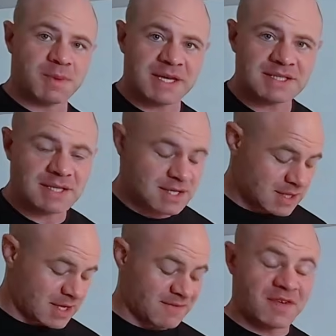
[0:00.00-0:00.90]
a space
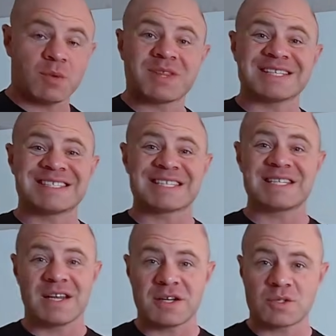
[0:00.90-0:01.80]
that can fit within
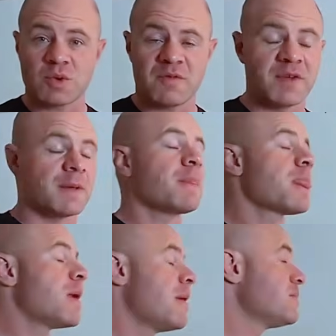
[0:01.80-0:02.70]
1,600 square
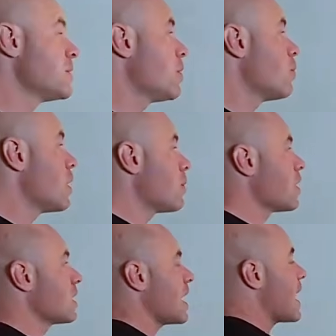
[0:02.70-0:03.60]
feet, where
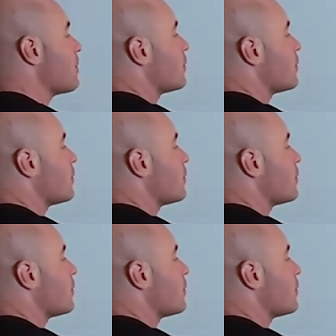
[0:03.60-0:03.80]
we're gonna